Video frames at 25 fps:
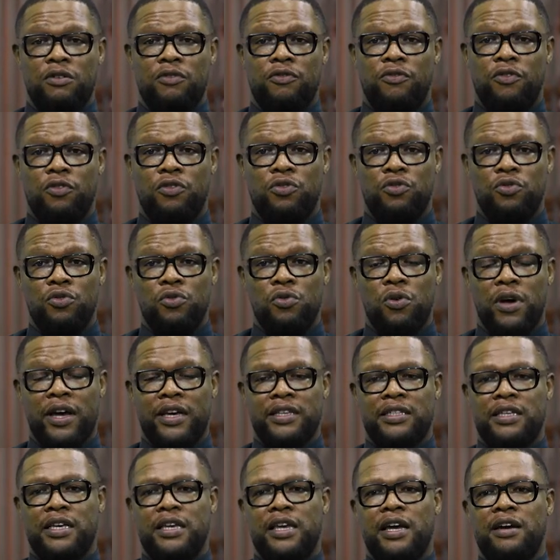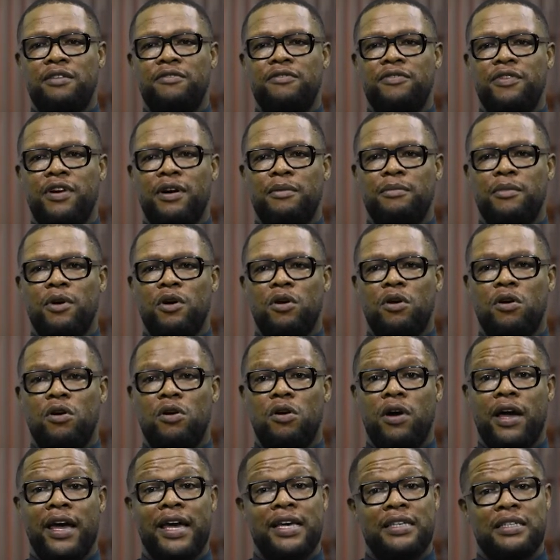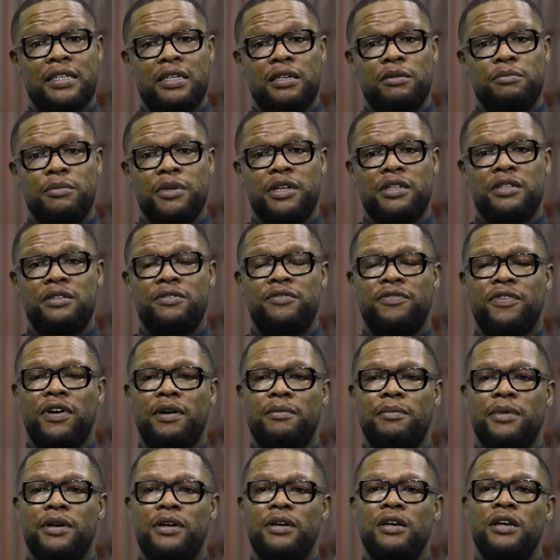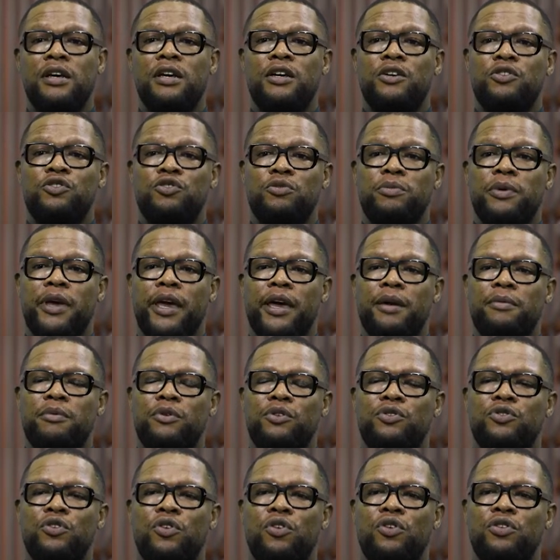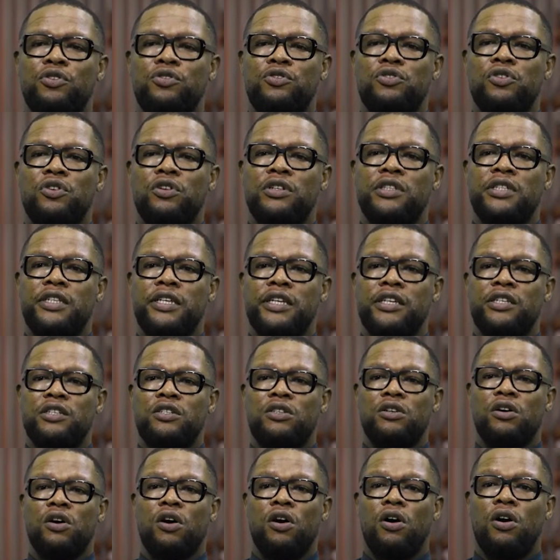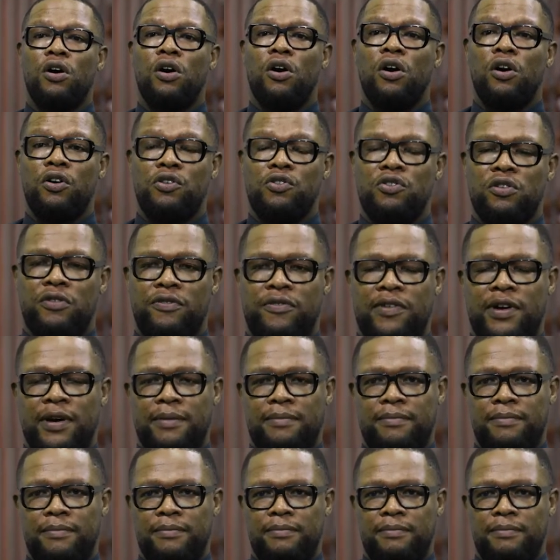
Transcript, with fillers: for you as a young farmer or as an emerging farmer to be able to control ticks on your farm.